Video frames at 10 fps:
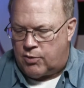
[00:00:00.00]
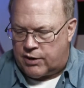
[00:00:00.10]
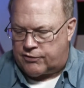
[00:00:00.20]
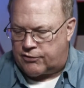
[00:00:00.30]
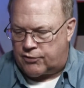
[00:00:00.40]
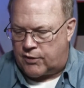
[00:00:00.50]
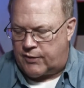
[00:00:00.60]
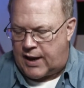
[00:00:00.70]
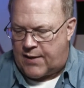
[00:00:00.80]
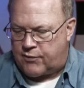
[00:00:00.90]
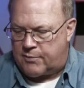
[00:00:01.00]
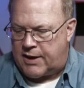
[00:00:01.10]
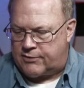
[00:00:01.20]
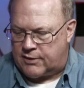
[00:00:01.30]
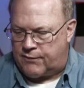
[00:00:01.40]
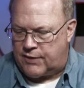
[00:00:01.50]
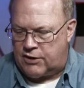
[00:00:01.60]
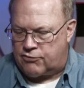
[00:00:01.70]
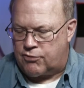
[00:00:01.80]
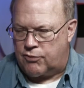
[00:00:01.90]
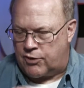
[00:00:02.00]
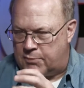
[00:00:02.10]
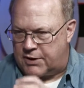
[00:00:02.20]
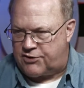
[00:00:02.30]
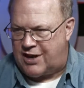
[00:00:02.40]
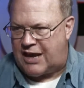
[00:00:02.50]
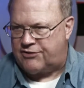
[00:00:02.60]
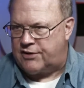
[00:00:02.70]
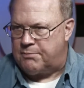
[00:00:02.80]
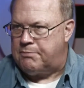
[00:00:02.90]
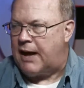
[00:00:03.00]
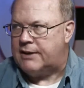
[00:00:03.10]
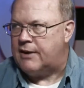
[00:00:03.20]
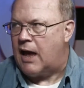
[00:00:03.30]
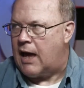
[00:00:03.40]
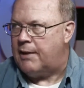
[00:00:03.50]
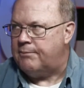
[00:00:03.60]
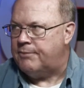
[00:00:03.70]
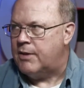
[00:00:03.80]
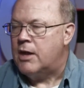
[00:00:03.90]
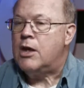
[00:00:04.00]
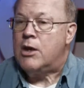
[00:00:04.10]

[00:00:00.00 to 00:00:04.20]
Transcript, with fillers: to us as sort of an affirmation of these truths that have been tested by time. Hmm.